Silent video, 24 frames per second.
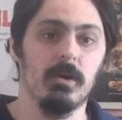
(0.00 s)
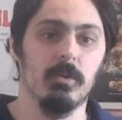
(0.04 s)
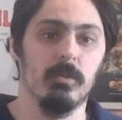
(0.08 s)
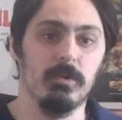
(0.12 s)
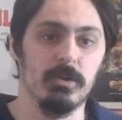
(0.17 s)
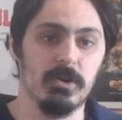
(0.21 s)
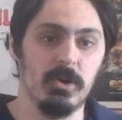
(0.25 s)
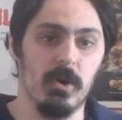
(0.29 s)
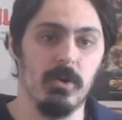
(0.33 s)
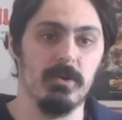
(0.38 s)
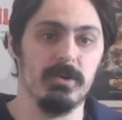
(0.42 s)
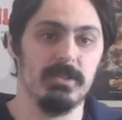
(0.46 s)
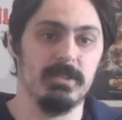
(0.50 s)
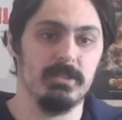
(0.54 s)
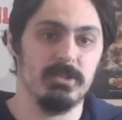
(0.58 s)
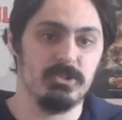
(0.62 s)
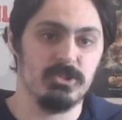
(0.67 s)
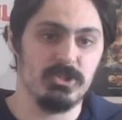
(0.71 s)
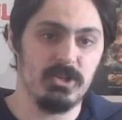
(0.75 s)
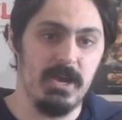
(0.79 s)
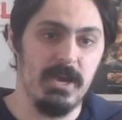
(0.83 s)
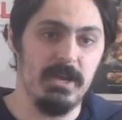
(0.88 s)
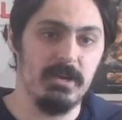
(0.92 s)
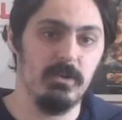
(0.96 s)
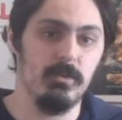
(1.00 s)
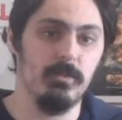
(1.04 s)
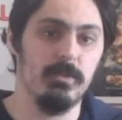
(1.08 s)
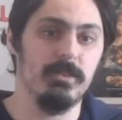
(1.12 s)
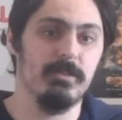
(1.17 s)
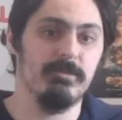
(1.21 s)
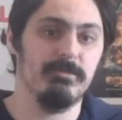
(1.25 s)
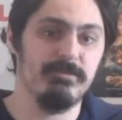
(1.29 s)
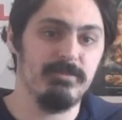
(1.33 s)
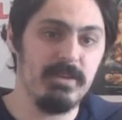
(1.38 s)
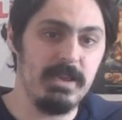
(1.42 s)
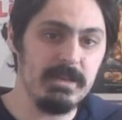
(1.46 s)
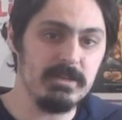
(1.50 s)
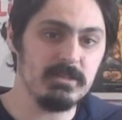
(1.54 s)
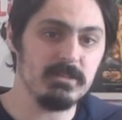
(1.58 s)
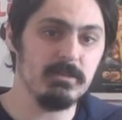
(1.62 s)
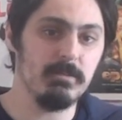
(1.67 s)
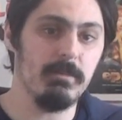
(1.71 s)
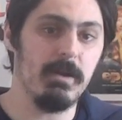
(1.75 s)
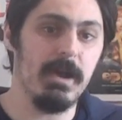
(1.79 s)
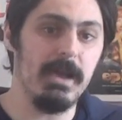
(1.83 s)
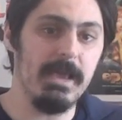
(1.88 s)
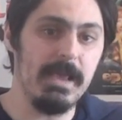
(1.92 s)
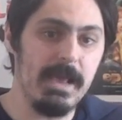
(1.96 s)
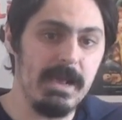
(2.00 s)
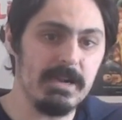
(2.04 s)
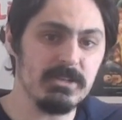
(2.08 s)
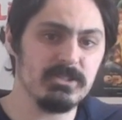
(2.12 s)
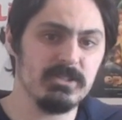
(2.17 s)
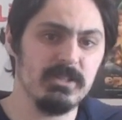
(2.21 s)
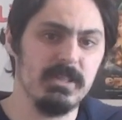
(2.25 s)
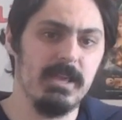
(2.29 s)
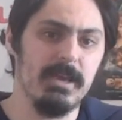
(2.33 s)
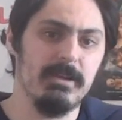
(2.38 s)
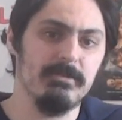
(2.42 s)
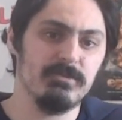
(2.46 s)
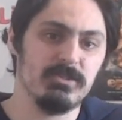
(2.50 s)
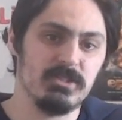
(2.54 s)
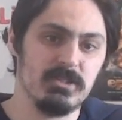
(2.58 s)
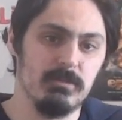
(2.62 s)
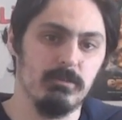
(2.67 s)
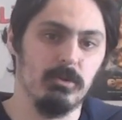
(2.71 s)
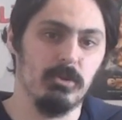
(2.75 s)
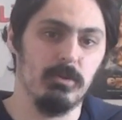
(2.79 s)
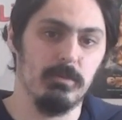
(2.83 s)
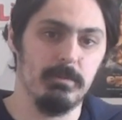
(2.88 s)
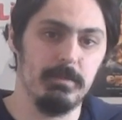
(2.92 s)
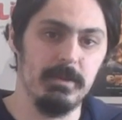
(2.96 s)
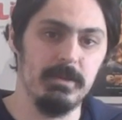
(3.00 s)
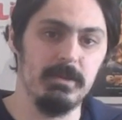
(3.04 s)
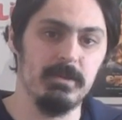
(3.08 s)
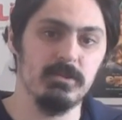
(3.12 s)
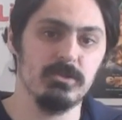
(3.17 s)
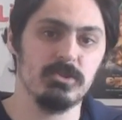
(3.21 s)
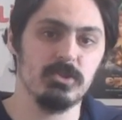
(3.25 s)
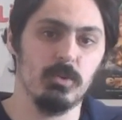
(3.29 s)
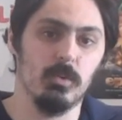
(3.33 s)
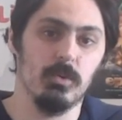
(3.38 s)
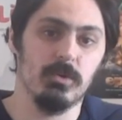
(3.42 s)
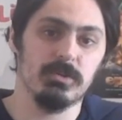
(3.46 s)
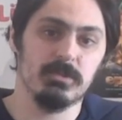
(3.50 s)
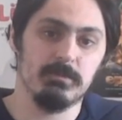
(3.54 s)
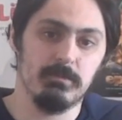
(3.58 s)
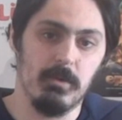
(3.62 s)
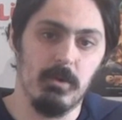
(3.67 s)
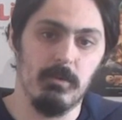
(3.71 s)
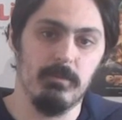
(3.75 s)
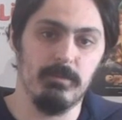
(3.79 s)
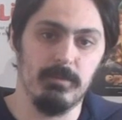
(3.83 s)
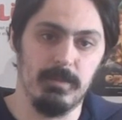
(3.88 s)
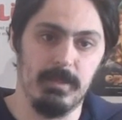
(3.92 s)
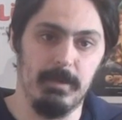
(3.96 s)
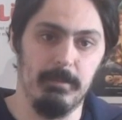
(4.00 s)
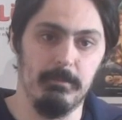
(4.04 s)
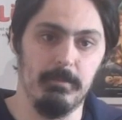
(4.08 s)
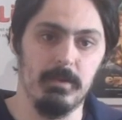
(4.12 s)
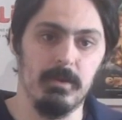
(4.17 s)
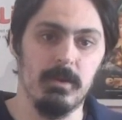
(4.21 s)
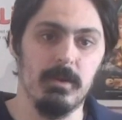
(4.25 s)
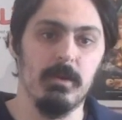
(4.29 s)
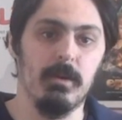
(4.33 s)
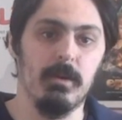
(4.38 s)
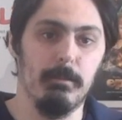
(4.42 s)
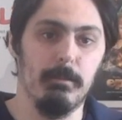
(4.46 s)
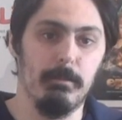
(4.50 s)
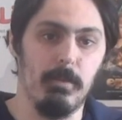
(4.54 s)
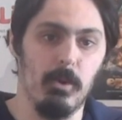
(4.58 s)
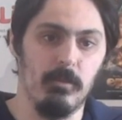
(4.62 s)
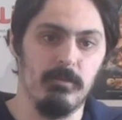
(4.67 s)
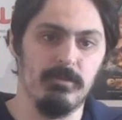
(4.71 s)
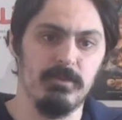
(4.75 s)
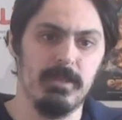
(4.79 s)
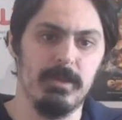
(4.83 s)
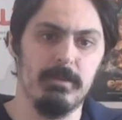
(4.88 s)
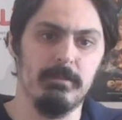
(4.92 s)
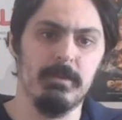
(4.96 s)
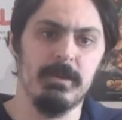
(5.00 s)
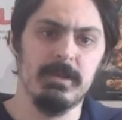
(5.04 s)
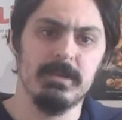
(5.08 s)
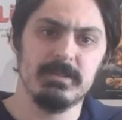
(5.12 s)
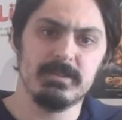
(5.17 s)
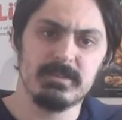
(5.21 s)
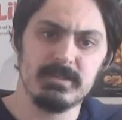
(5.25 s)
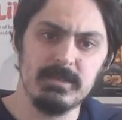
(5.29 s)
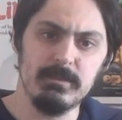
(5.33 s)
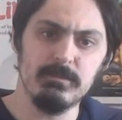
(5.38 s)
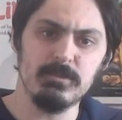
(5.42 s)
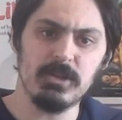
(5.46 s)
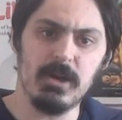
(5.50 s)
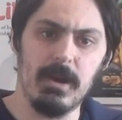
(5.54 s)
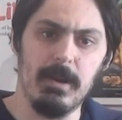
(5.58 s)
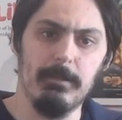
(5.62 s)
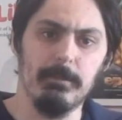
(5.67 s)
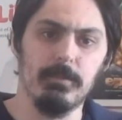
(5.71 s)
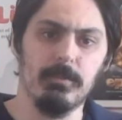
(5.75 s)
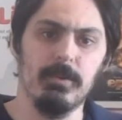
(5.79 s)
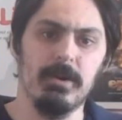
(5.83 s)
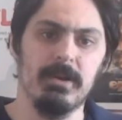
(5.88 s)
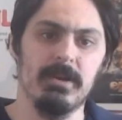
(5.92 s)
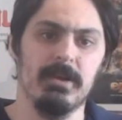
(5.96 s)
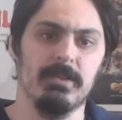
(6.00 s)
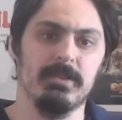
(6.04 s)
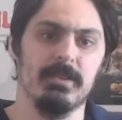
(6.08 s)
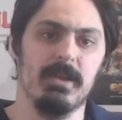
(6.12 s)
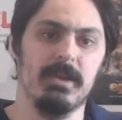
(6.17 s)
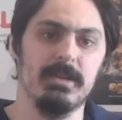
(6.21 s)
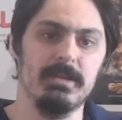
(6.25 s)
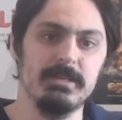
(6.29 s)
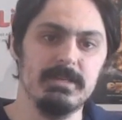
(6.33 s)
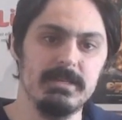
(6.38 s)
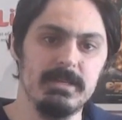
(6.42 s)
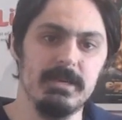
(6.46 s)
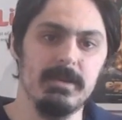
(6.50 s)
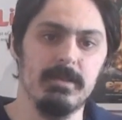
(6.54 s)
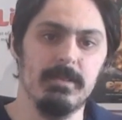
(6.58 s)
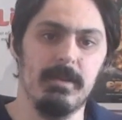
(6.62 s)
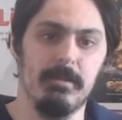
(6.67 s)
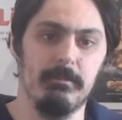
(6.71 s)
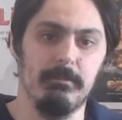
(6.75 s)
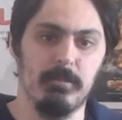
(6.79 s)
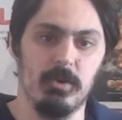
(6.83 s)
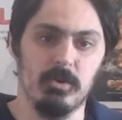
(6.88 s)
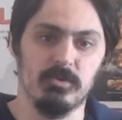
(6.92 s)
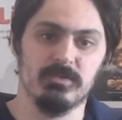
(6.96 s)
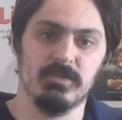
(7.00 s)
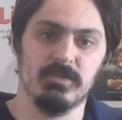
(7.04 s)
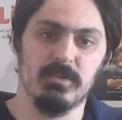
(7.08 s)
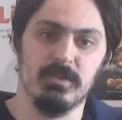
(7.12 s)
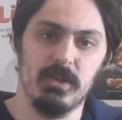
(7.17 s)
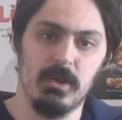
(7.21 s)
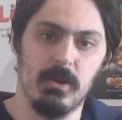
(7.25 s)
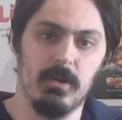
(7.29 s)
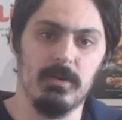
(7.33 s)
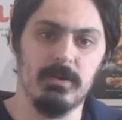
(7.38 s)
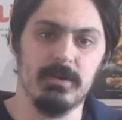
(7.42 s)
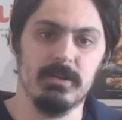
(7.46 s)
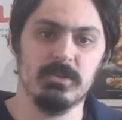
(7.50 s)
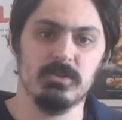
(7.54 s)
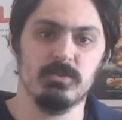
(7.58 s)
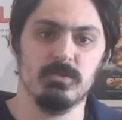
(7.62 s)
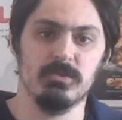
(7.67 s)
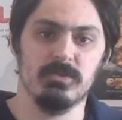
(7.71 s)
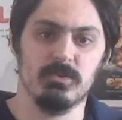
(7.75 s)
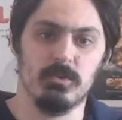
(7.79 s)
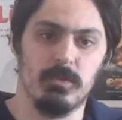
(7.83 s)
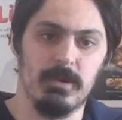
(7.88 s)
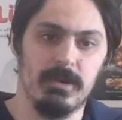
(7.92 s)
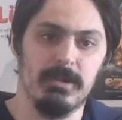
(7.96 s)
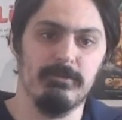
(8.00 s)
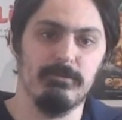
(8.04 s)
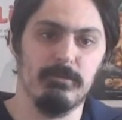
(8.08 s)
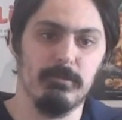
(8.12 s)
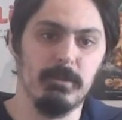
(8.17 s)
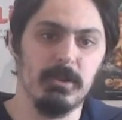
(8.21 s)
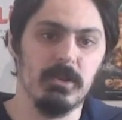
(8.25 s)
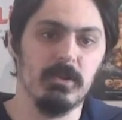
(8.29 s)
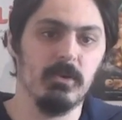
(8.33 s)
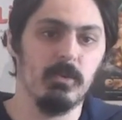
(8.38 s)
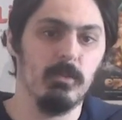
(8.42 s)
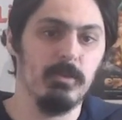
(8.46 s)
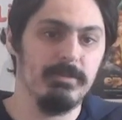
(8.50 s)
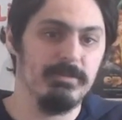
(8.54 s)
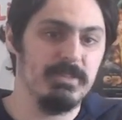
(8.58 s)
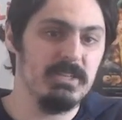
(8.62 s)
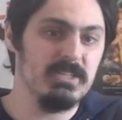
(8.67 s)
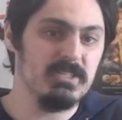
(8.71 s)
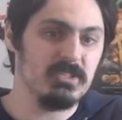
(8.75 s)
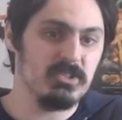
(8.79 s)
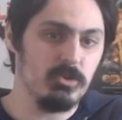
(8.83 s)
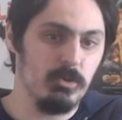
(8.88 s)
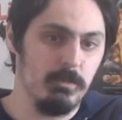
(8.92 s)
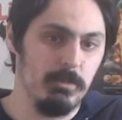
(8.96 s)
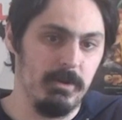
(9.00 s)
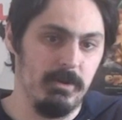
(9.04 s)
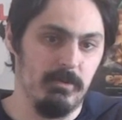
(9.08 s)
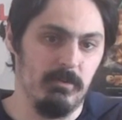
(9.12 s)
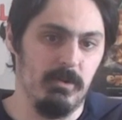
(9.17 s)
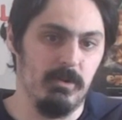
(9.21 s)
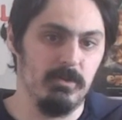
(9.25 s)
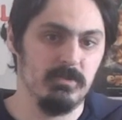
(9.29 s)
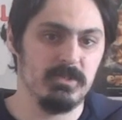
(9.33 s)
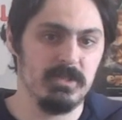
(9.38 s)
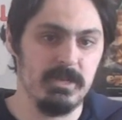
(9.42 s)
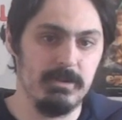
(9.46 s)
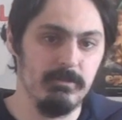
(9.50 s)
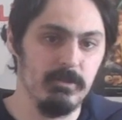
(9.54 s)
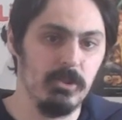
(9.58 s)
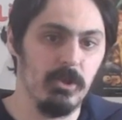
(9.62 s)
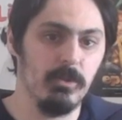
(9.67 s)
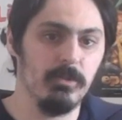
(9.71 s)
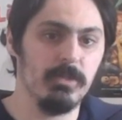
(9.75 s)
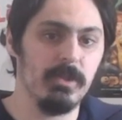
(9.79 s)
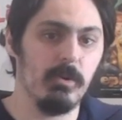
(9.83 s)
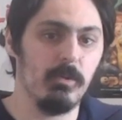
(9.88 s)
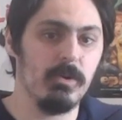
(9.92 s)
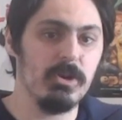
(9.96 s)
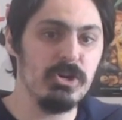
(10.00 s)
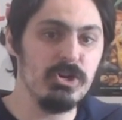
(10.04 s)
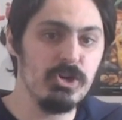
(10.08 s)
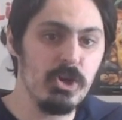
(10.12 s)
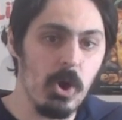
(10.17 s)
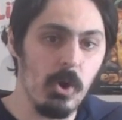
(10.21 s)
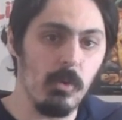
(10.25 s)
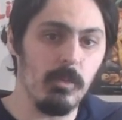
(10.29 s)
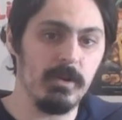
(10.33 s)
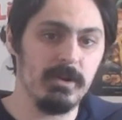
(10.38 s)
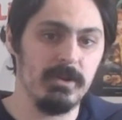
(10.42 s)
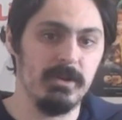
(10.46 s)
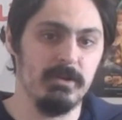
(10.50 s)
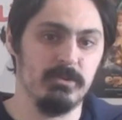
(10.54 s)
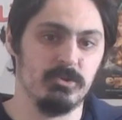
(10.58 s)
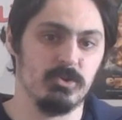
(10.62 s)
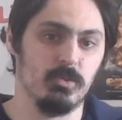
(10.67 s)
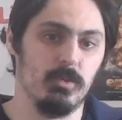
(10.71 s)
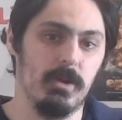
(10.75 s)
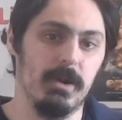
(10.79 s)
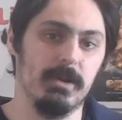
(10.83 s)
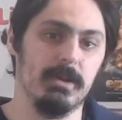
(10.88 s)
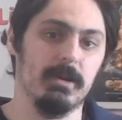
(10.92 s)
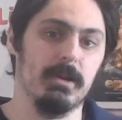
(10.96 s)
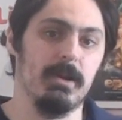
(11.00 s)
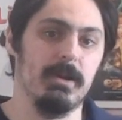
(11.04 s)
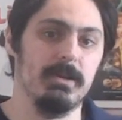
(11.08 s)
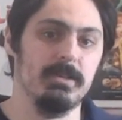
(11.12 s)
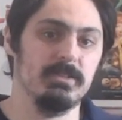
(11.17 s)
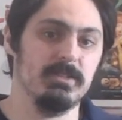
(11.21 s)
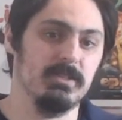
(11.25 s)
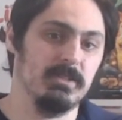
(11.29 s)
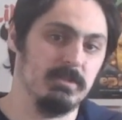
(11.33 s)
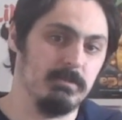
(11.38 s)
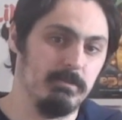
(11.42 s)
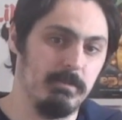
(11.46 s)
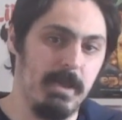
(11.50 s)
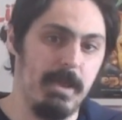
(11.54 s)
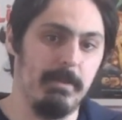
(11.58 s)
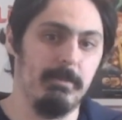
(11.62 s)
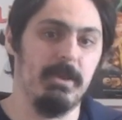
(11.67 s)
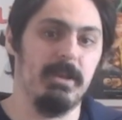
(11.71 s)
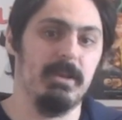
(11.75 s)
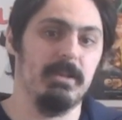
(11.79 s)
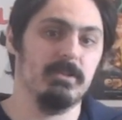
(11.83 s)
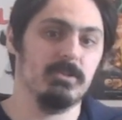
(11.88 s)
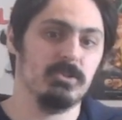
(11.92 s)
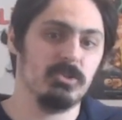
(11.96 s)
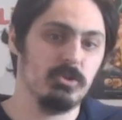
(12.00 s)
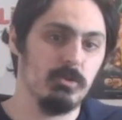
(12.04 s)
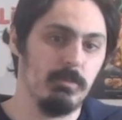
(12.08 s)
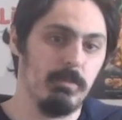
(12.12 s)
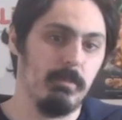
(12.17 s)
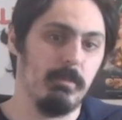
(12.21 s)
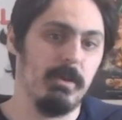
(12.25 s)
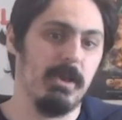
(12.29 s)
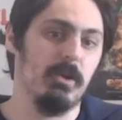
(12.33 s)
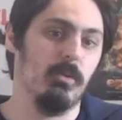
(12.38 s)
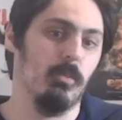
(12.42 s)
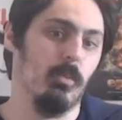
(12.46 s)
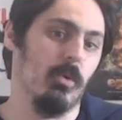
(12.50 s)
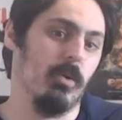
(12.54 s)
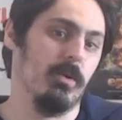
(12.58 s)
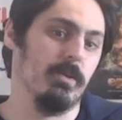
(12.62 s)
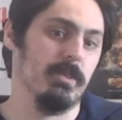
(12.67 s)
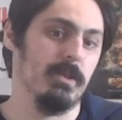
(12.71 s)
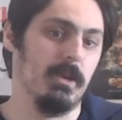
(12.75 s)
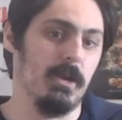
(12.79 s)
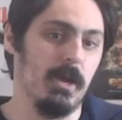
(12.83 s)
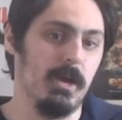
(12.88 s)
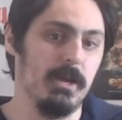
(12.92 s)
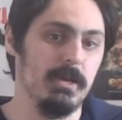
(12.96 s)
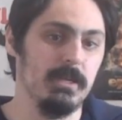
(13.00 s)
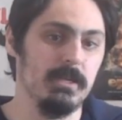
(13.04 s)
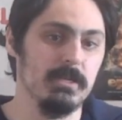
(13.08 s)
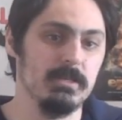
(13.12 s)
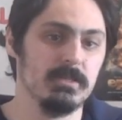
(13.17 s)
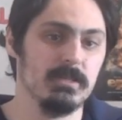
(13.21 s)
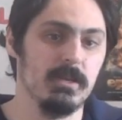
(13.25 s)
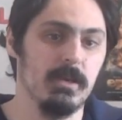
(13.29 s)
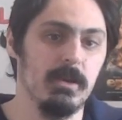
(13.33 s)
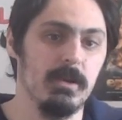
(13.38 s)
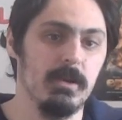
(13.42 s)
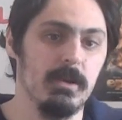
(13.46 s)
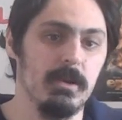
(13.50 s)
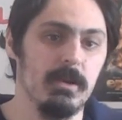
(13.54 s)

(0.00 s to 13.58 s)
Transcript: Regarding The Shadow and The Phantom, I actually have similar opinions towards both of them. Both of them seemed to operate on the idea that most of the audience was already familiar with these superheroes, even though they were nowhere near as recognized as Batman and Superman were in the 90s.